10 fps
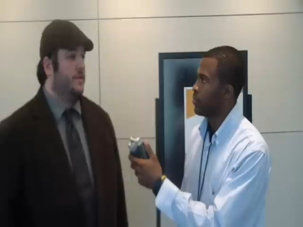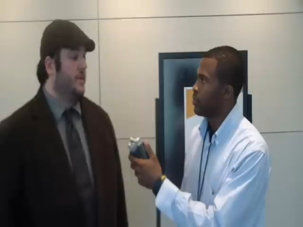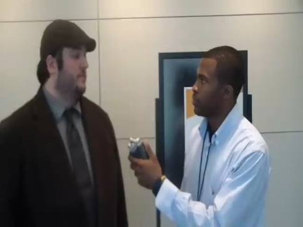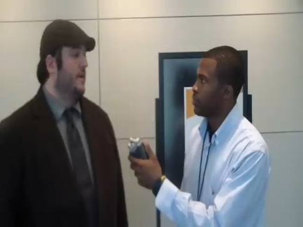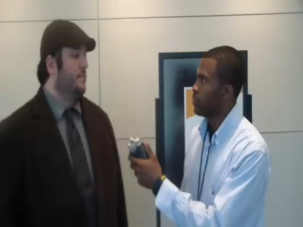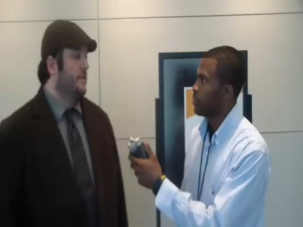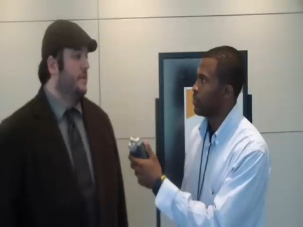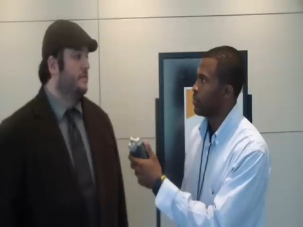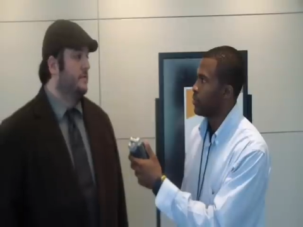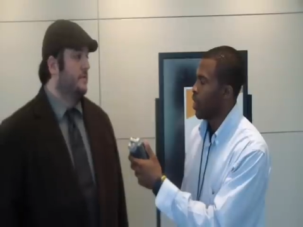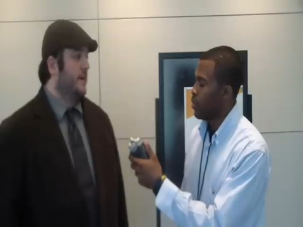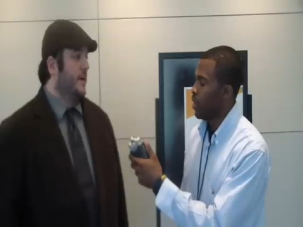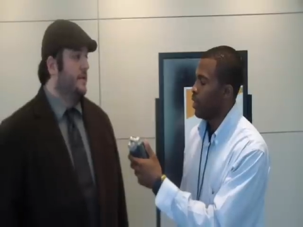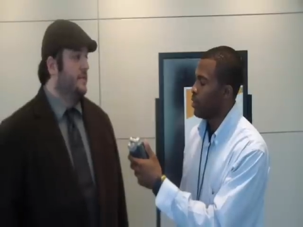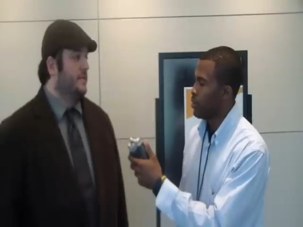Speaker 1: he took it and ran with it.
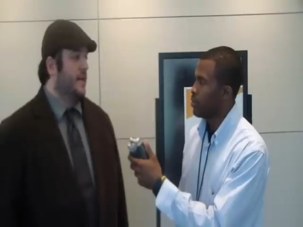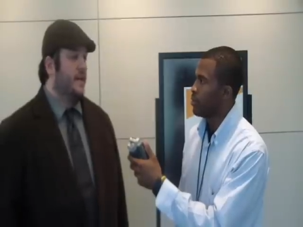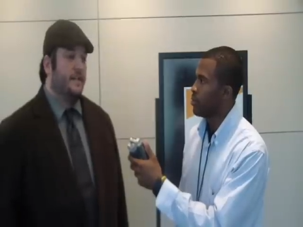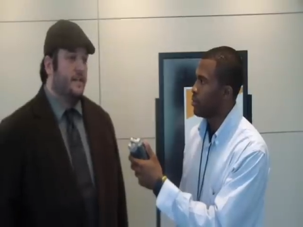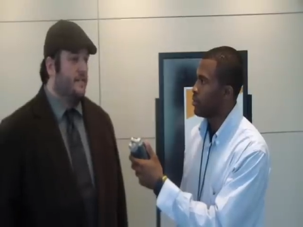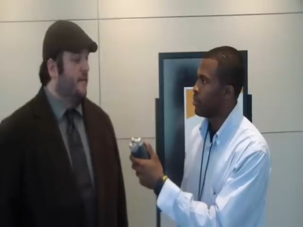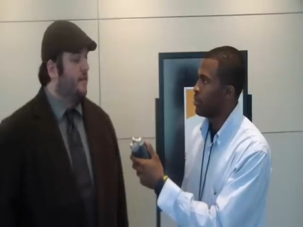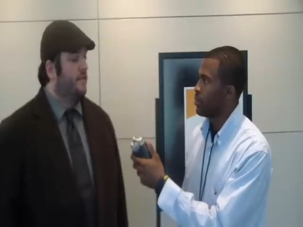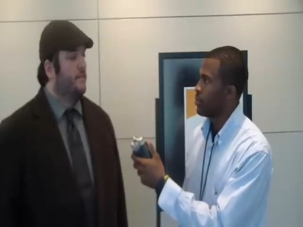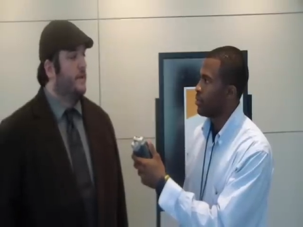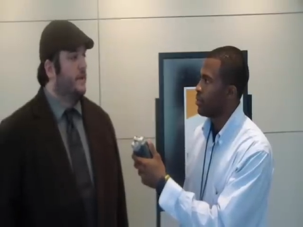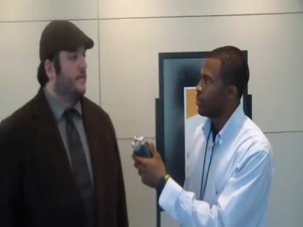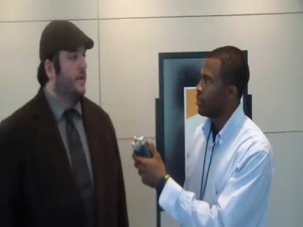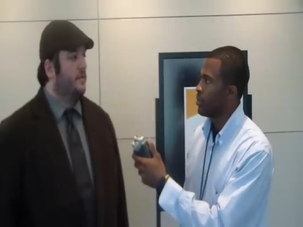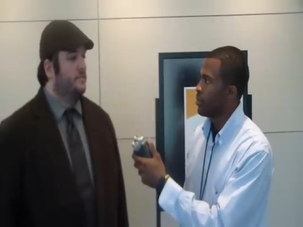Okay. And just kind of evolved from
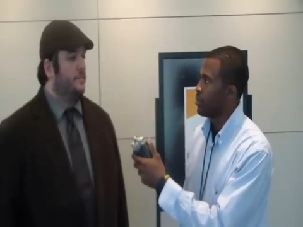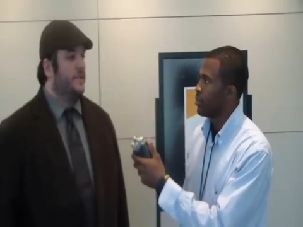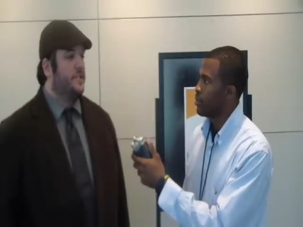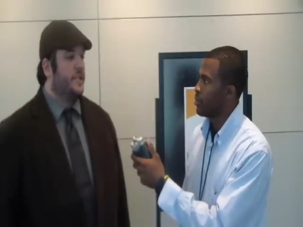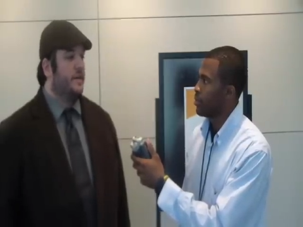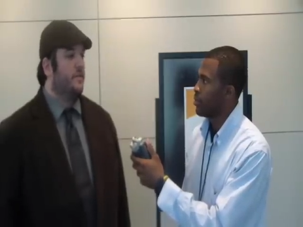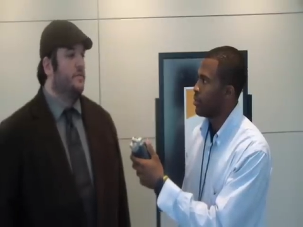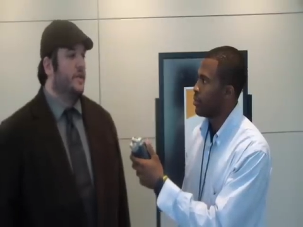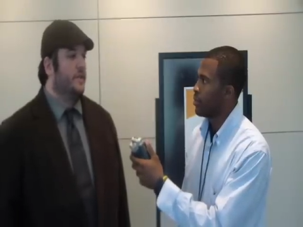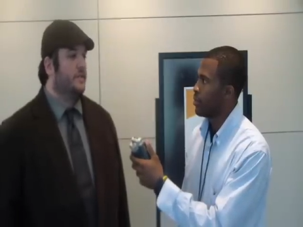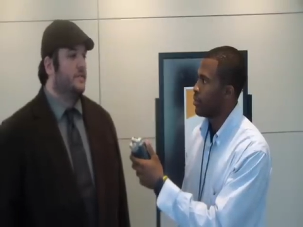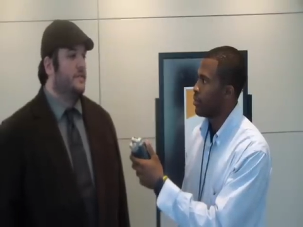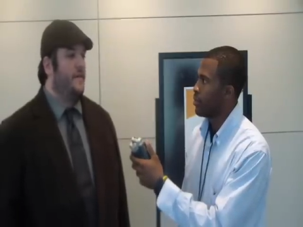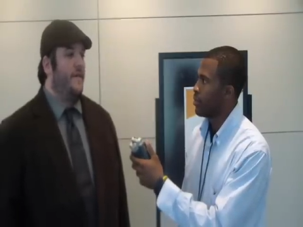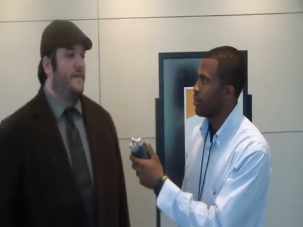there. We all pitched in our own little
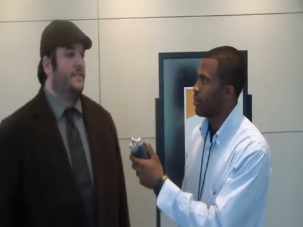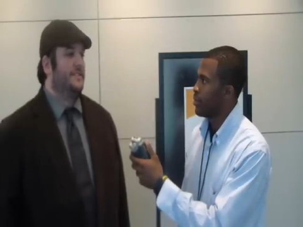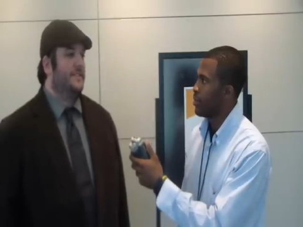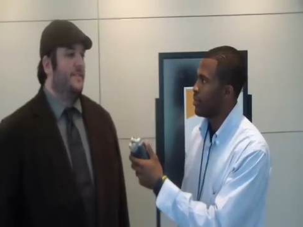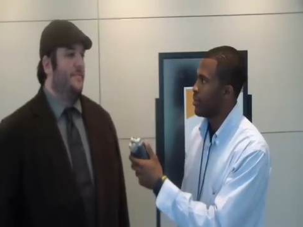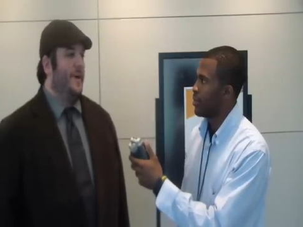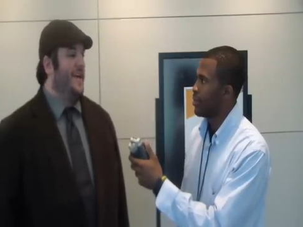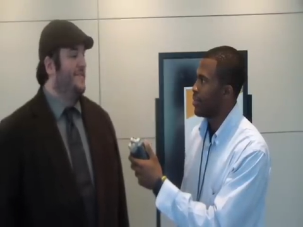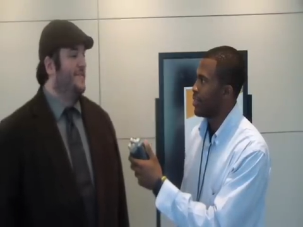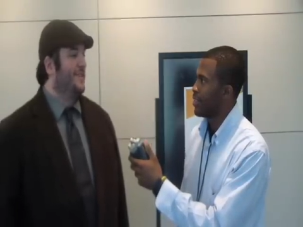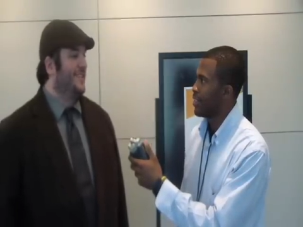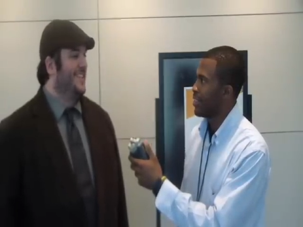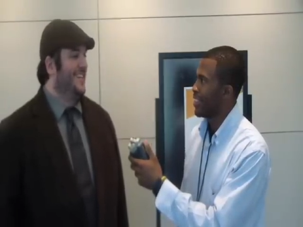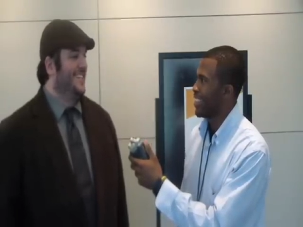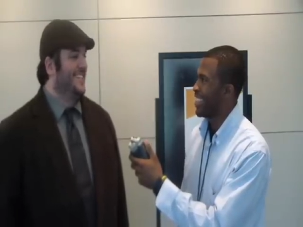
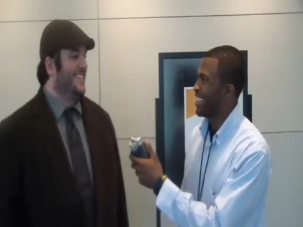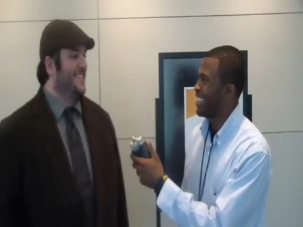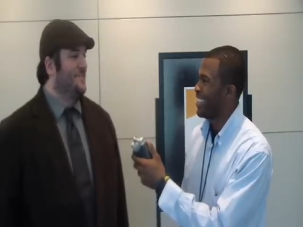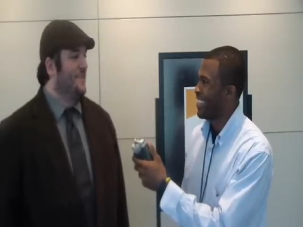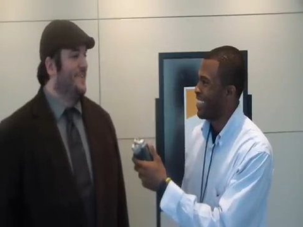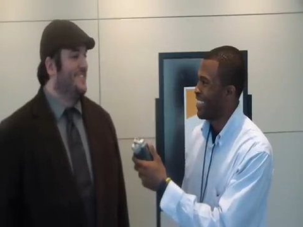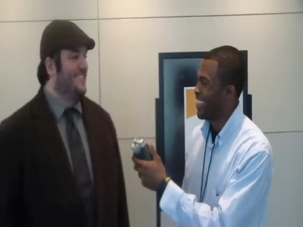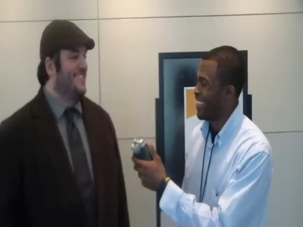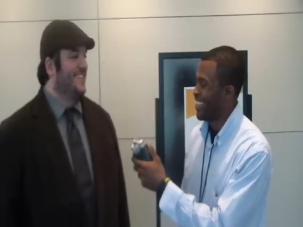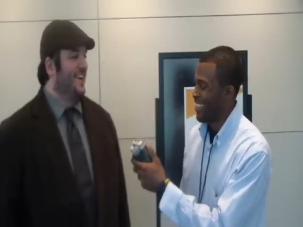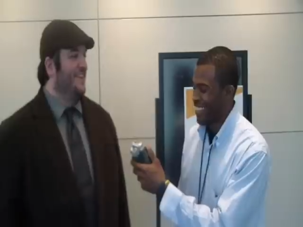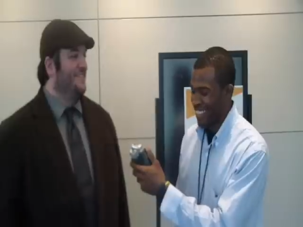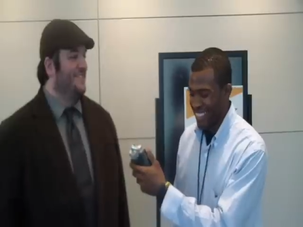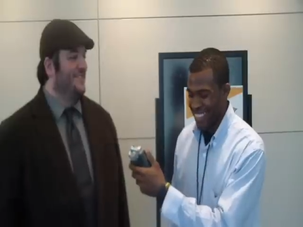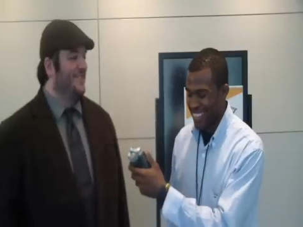painful experiences in
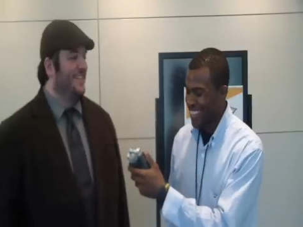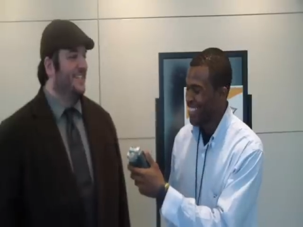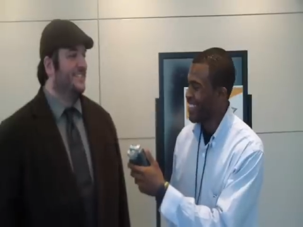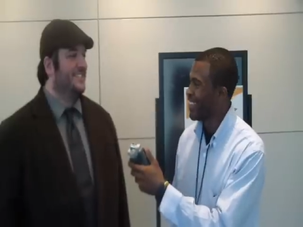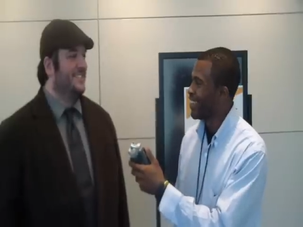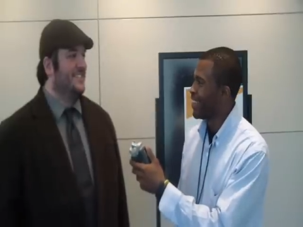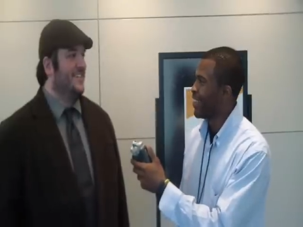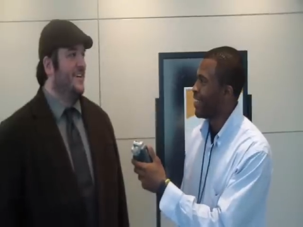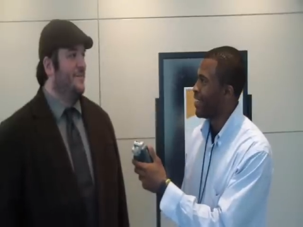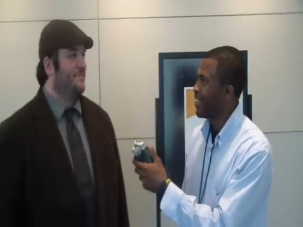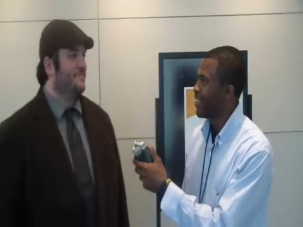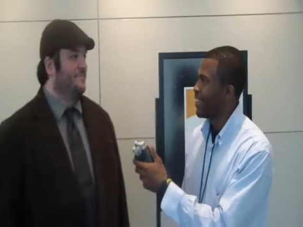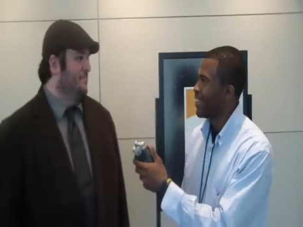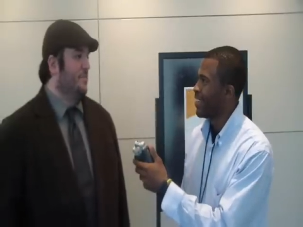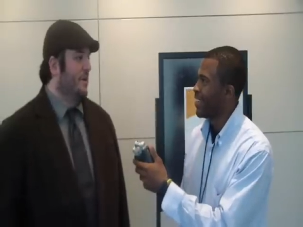life to, uh, to help
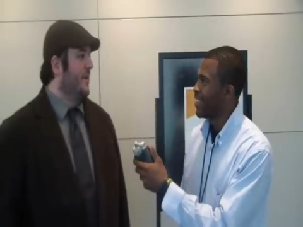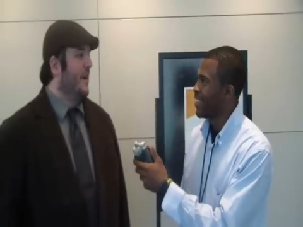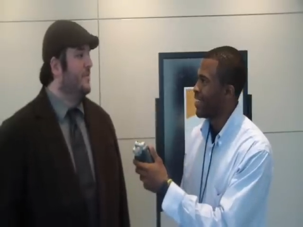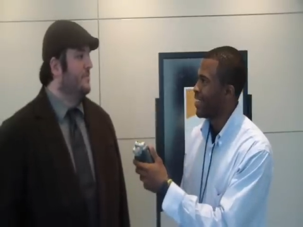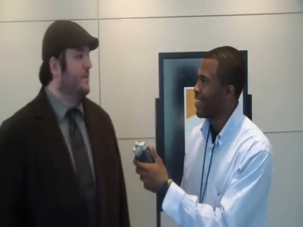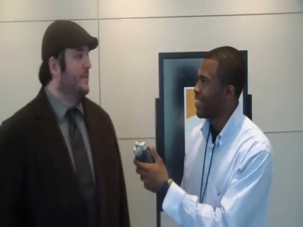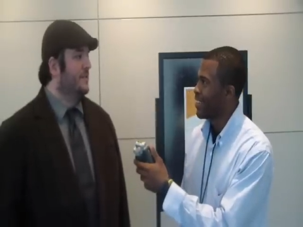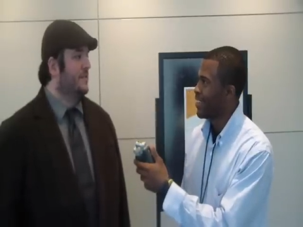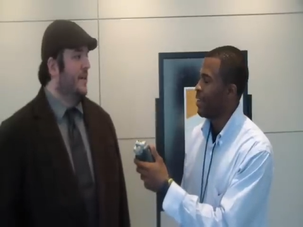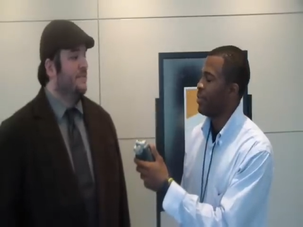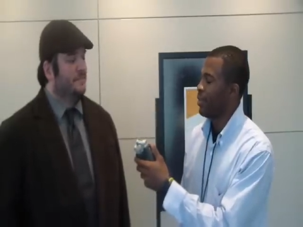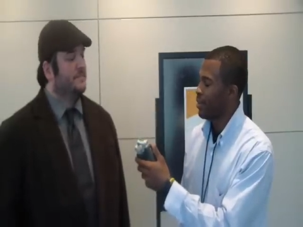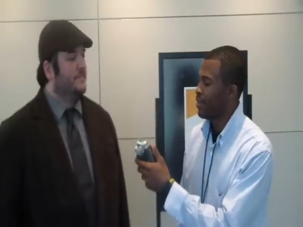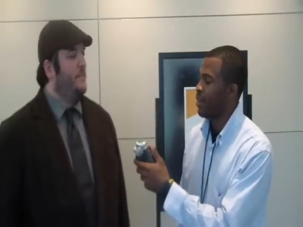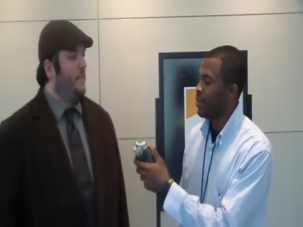bring it out, but yeah. Okay.
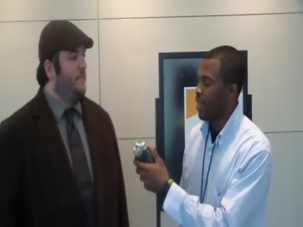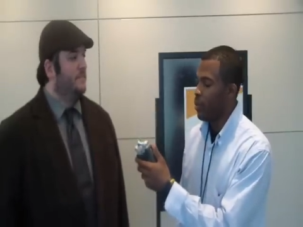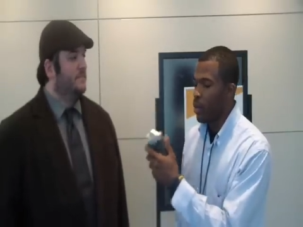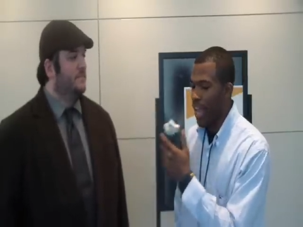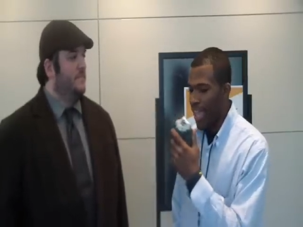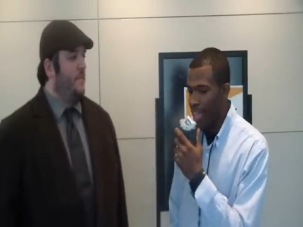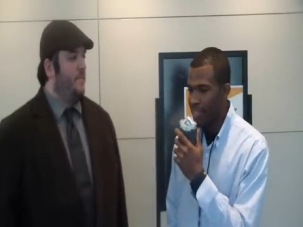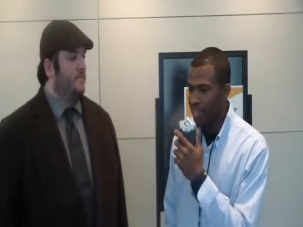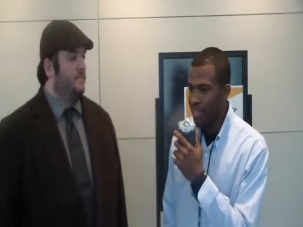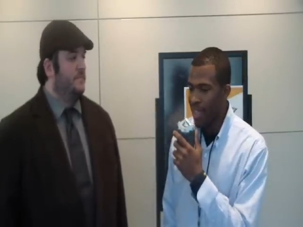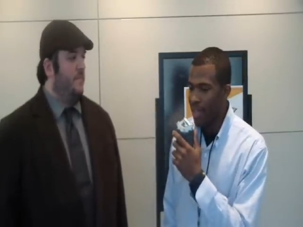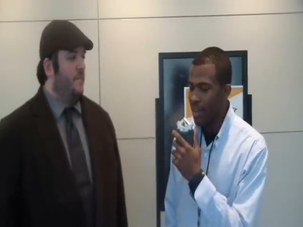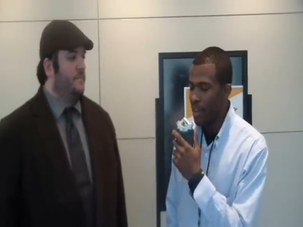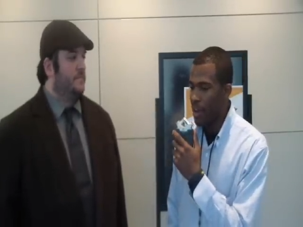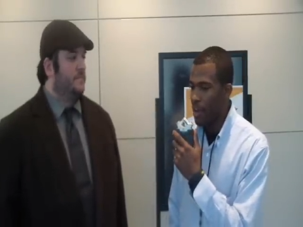Okay, well, to add to
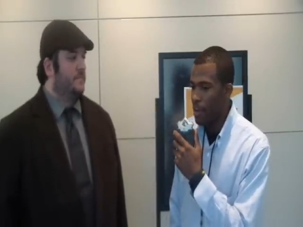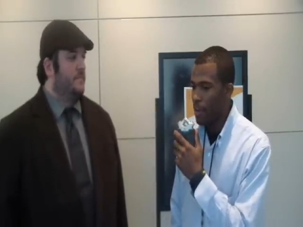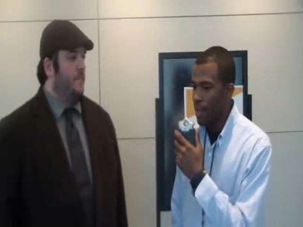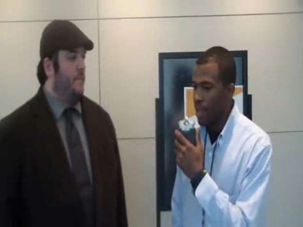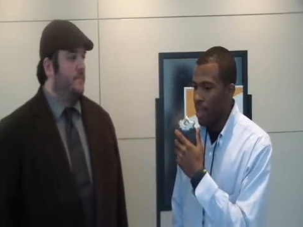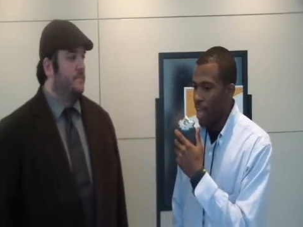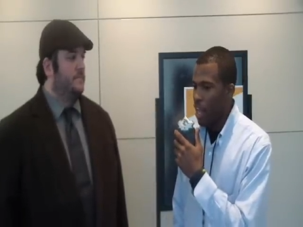that, um,